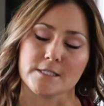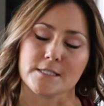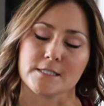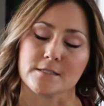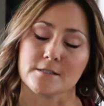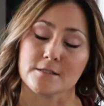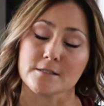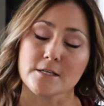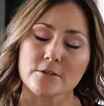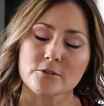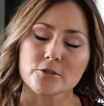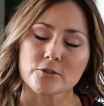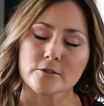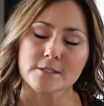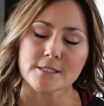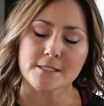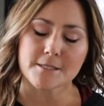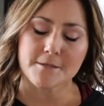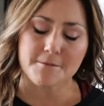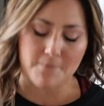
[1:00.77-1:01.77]
is
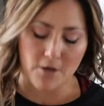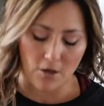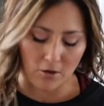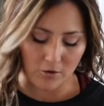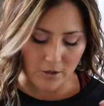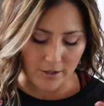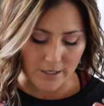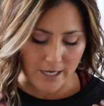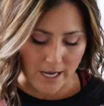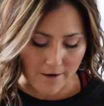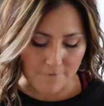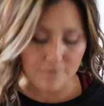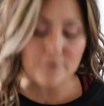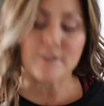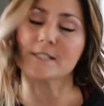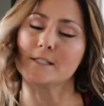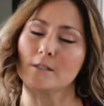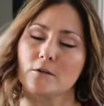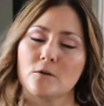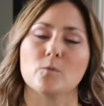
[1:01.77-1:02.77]
literally milk on
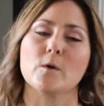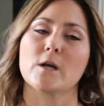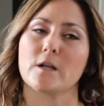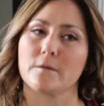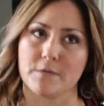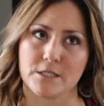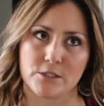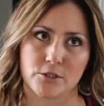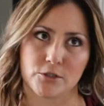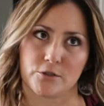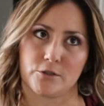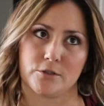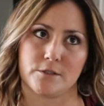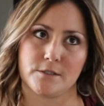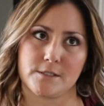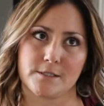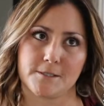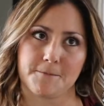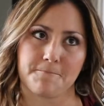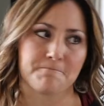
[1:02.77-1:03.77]
every single one of my
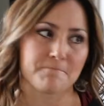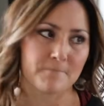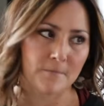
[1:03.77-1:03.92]
shirts.